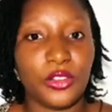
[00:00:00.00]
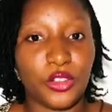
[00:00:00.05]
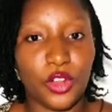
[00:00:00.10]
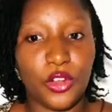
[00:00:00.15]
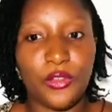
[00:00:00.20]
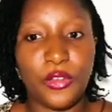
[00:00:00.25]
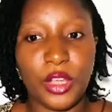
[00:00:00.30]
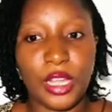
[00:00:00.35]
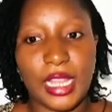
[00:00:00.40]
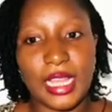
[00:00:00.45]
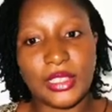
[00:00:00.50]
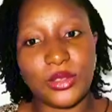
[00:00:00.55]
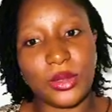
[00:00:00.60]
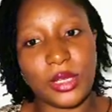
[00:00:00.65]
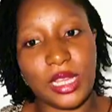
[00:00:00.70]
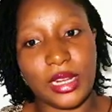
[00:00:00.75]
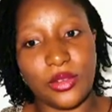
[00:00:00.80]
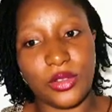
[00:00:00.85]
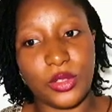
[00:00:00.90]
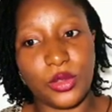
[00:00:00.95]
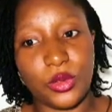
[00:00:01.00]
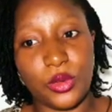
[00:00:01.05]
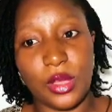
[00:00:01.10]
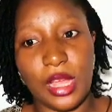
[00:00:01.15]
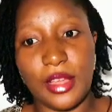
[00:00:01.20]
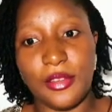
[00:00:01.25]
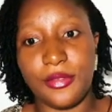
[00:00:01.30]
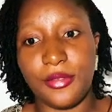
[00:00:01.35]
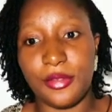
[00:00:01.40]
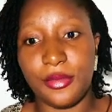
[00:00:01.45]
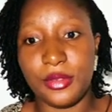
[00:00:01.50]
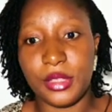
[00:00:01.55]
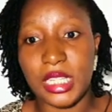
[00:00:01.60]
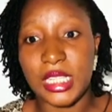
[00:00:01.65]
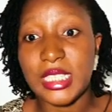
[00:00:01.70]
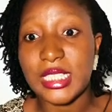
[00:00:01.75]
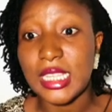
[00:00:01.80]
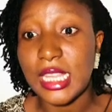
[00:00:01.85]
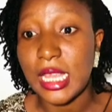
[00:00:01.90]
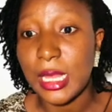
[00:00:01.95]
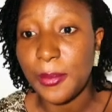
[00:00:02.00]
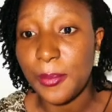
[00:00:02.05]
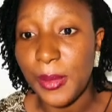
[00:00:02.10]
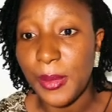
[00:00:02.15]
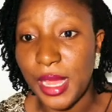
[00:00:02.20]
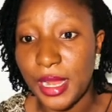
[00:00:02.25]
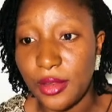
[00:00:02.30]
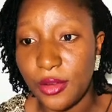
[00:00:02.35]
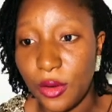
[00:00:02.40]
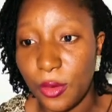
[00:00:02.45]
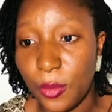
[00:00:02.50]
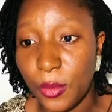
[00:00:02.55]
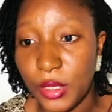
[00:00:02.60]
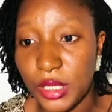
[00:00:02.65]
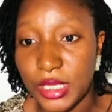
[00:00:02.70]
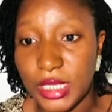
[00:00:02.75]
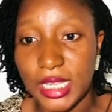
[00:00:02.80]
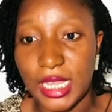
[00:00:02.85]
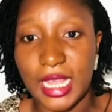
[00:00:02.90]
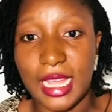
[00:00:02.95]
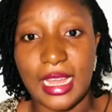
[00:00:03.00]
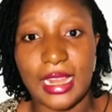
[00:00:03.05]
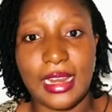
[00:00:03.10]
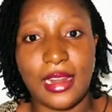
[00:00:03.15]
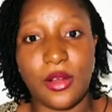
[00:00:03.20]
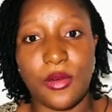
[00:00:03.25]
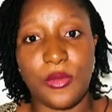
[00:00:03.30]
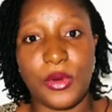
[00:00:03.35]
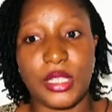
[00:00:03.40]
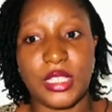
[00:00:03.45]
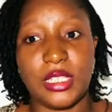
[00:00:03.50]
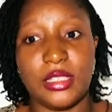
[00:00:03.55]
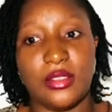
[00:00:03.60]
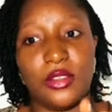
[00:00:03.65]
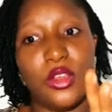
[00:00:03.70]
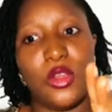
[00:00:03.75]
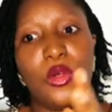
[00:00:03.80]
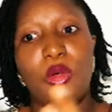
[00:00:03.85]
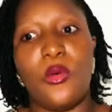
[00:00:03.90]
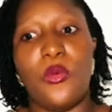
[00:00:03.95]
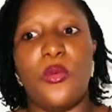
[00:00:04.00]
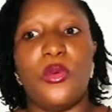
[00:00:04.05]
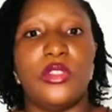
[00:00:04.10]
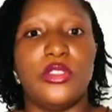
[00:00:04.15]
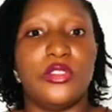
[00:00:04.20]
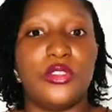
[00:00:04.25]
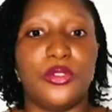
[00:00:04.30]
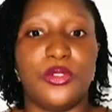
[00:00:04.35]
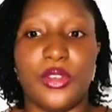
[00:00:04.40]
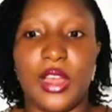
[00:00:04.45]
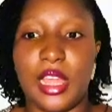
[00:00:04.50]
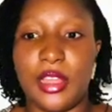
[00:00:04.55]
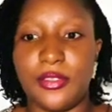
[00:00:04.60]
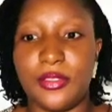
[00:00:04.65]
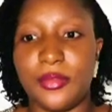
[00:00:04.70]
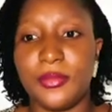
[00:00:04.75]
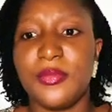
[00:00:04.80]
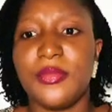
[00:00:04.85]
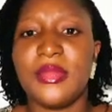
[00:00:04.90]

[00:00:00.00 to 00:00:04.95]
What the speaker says: Don't forget, you can also have this keypad numbers here are now written 1 to 5.